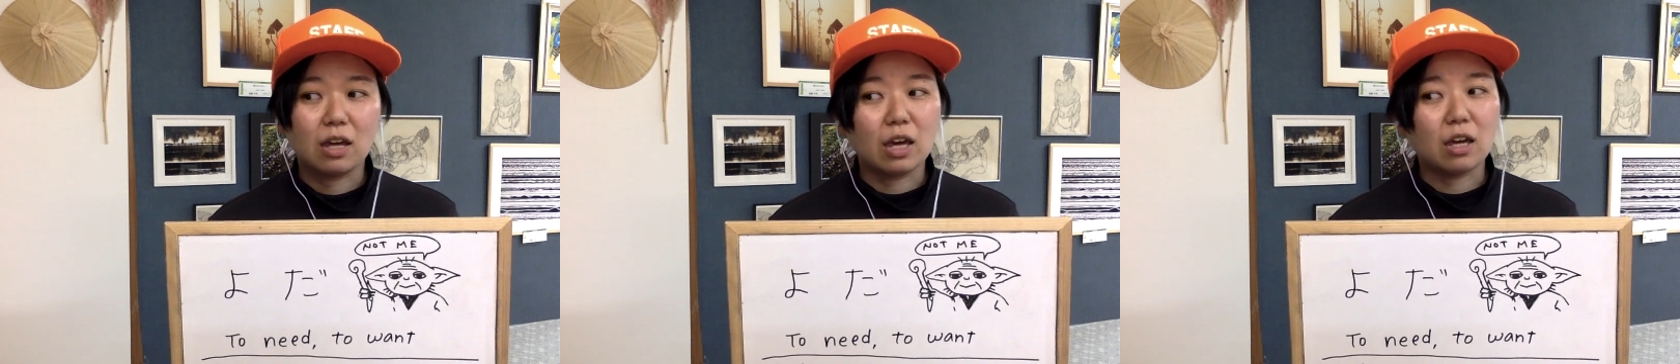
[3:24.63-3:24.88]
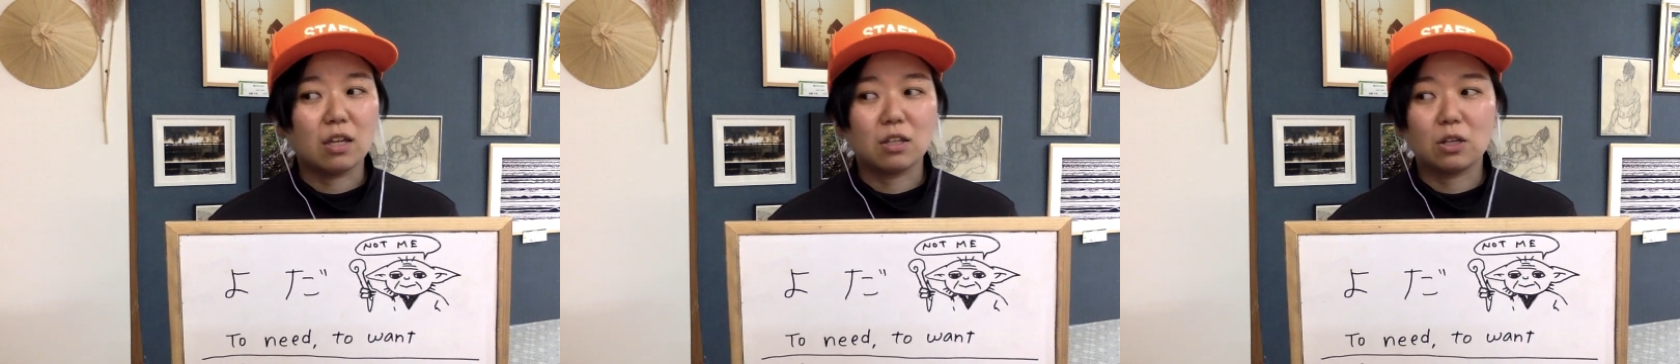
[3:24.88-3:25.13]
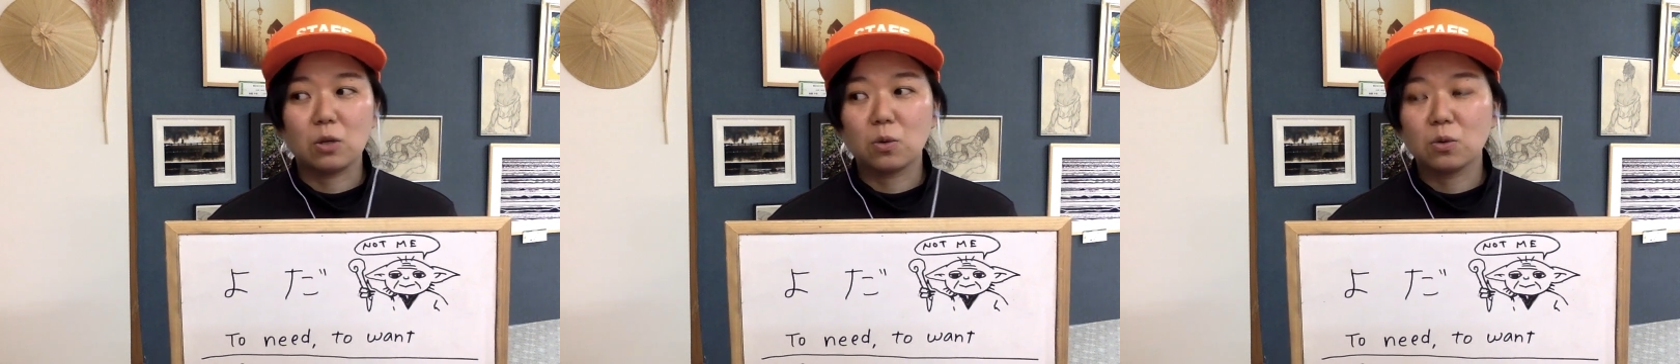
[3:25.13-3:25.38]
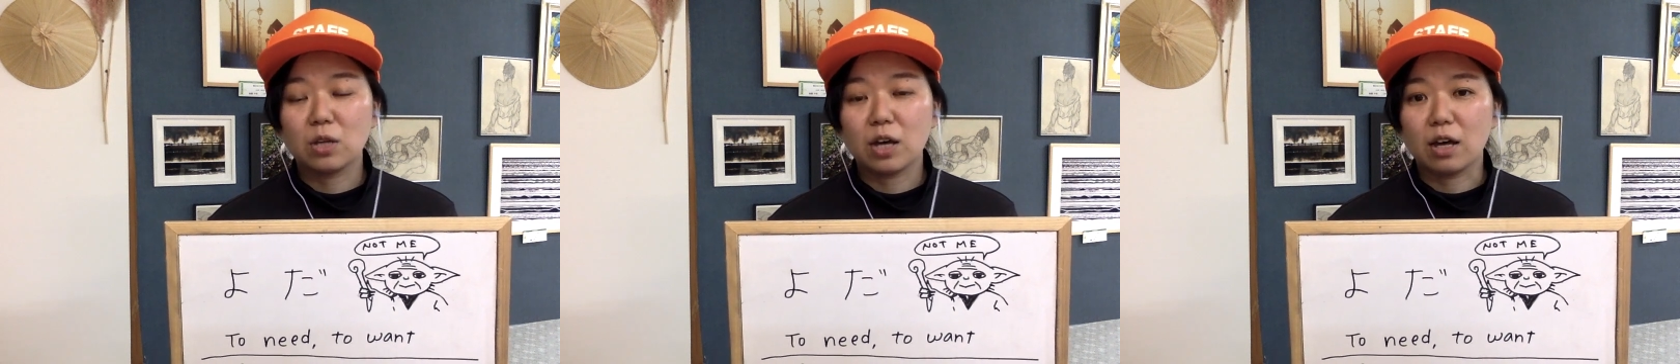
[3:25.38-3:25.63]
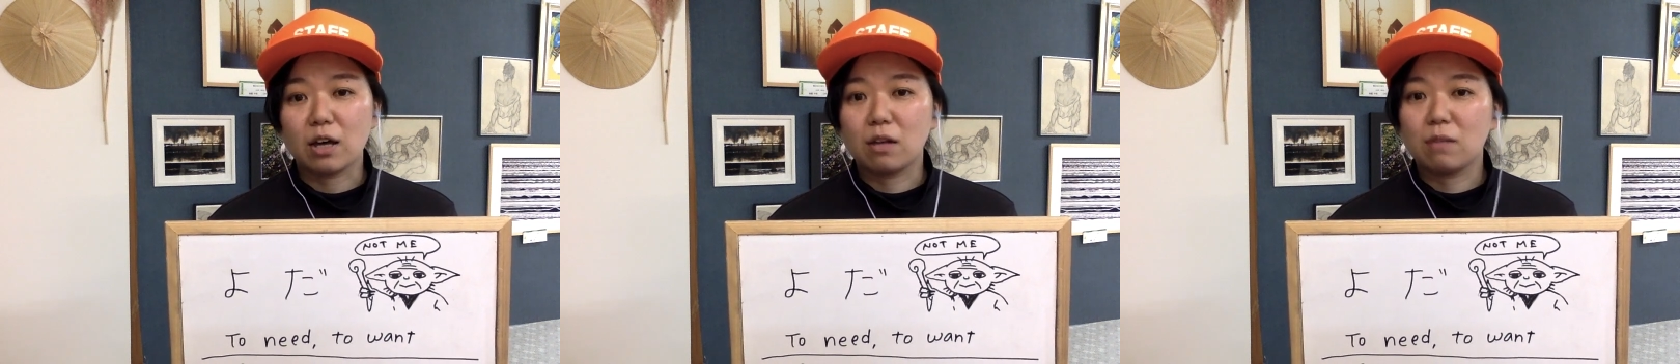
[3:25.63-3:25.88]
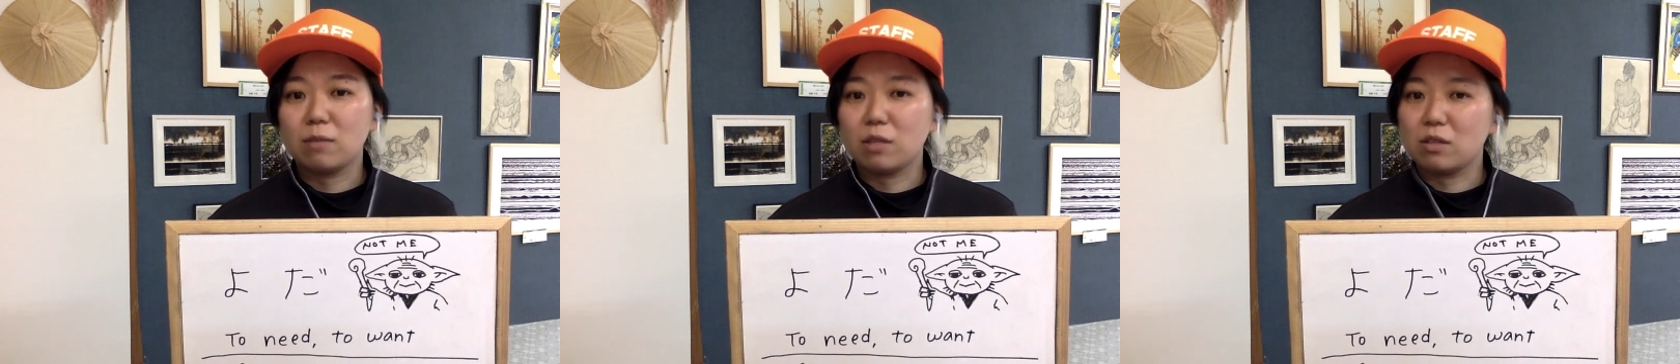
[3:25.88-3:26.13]
and yoda
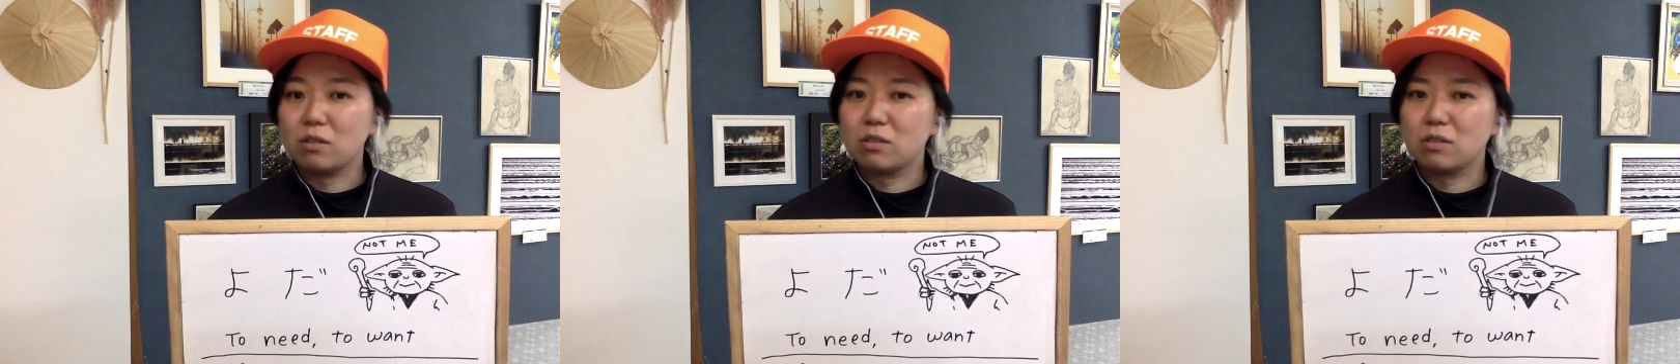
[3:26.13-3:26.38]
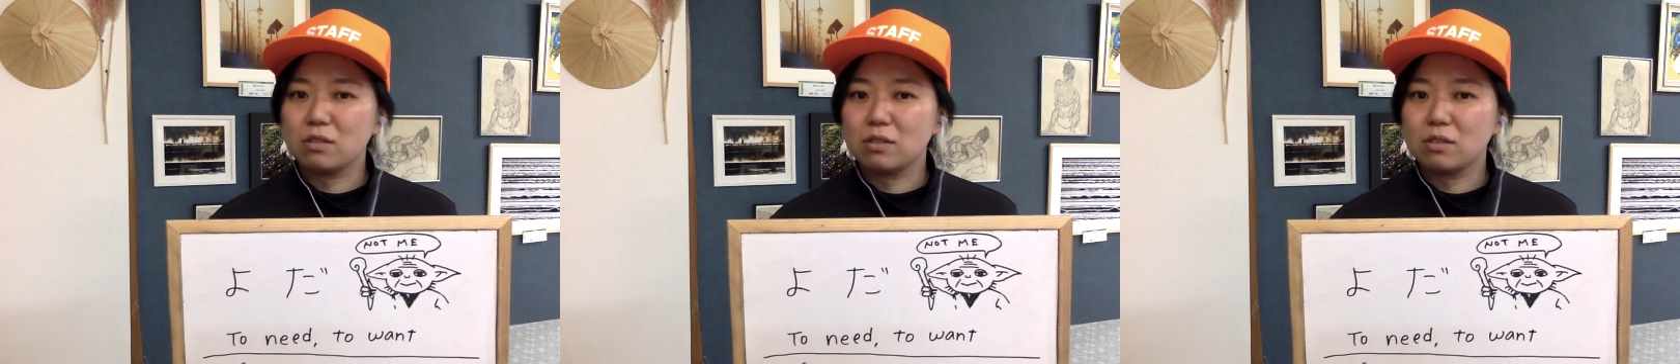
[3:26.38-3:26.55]
means